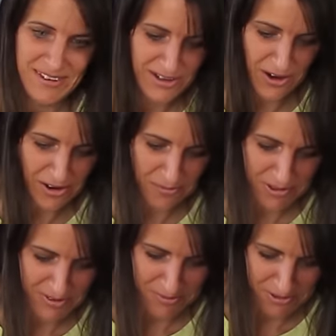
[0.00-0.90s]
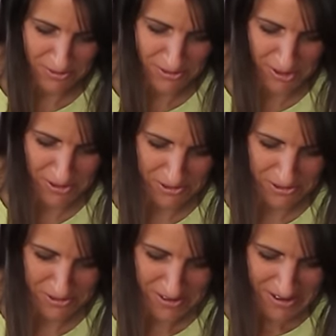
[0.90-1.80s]
yum, it smells so
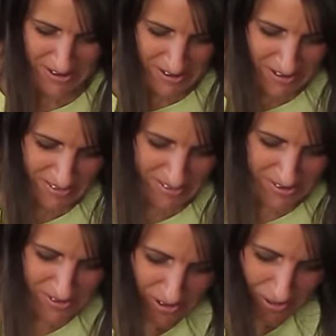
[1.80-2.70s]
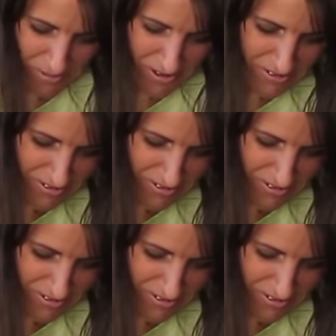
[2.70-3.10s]
good. So I'm going